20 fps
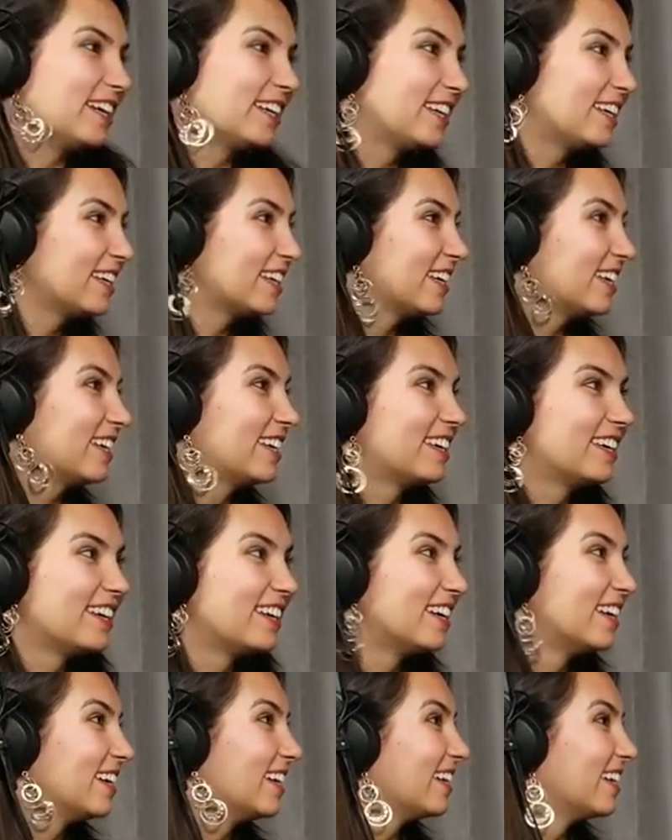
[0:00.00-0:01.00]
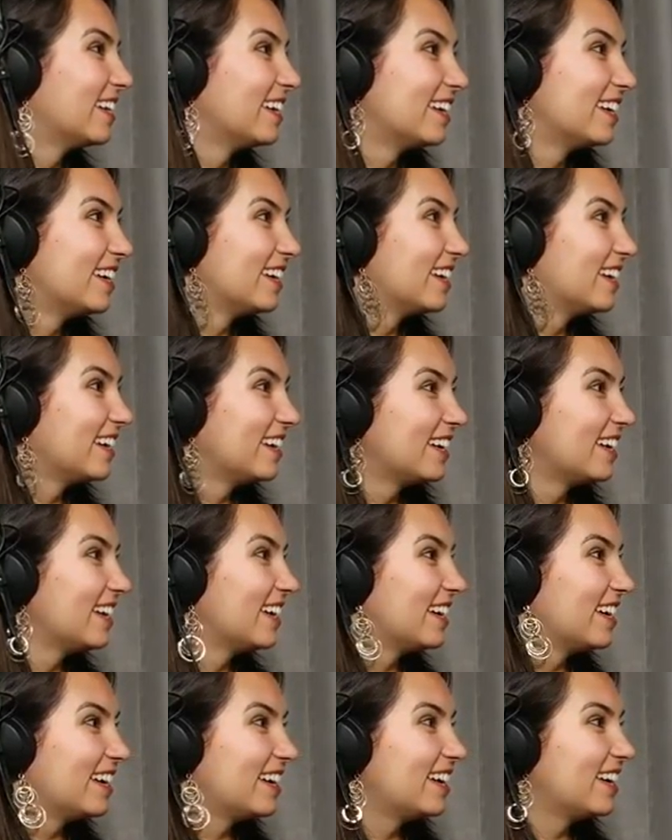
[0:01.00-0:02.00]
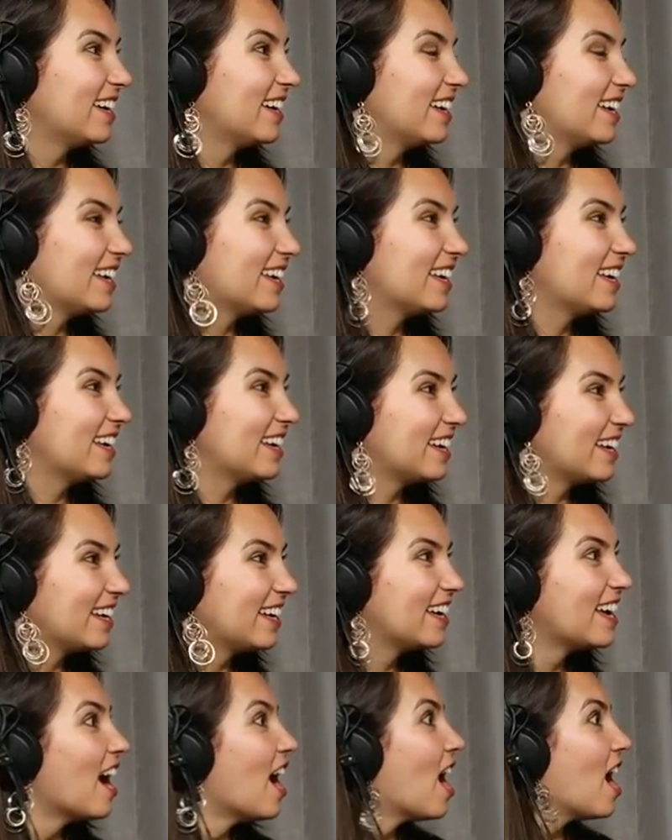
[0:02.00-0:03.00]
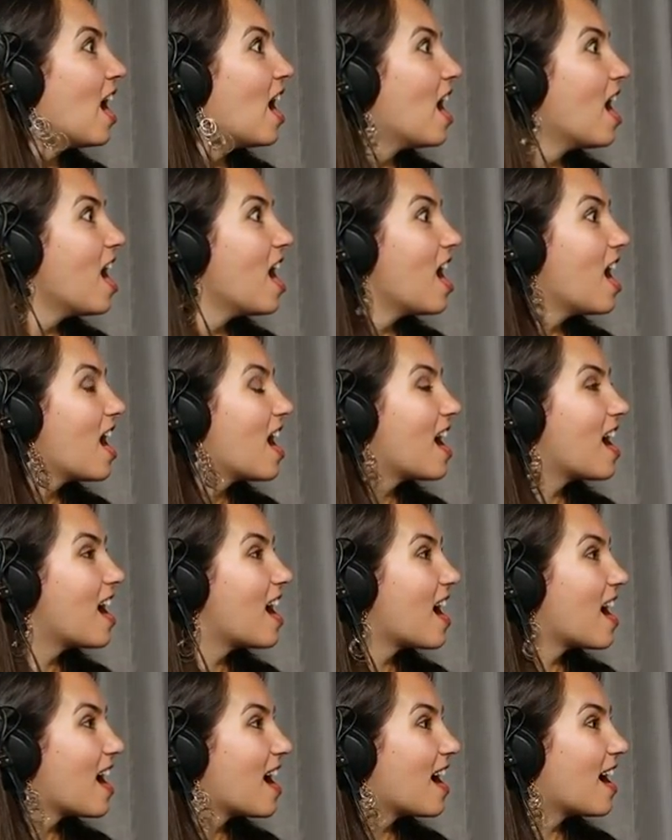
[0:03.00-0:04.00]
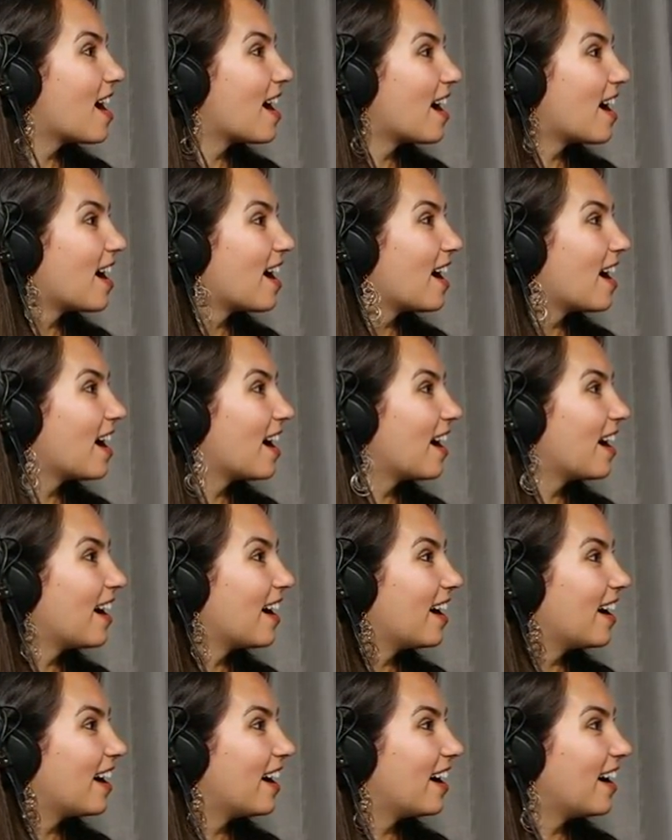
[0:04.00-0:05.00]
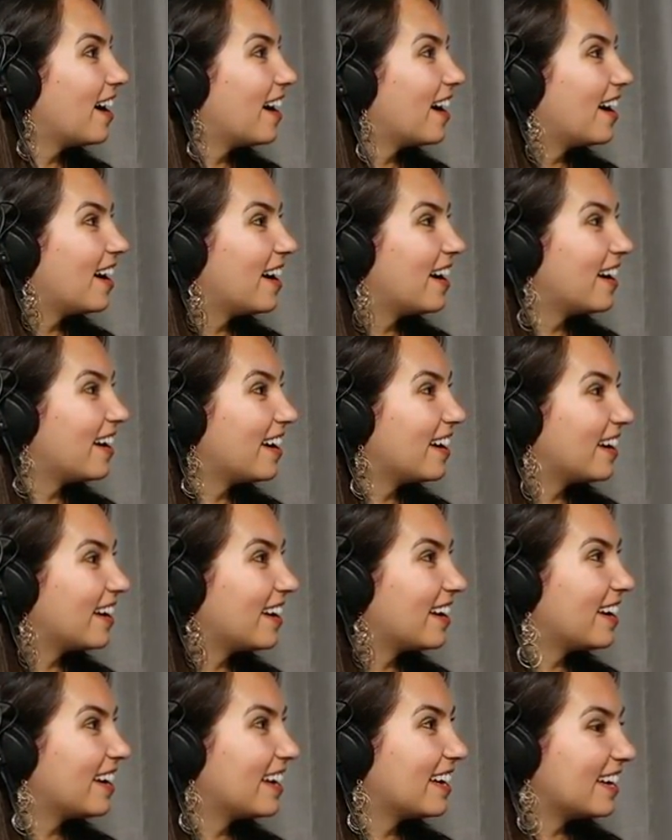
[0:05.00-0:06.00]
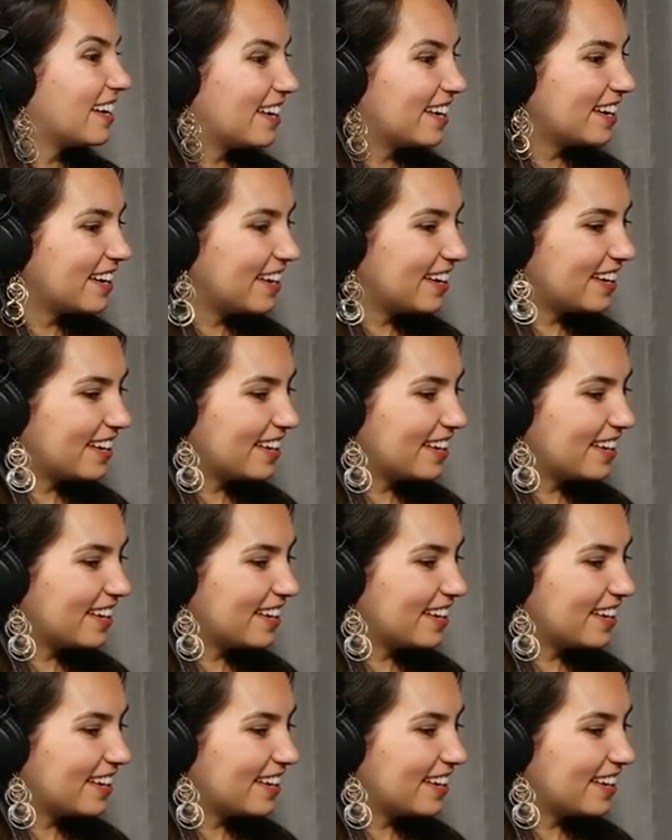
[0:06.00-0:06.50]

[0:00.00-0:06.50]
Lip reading: (silent)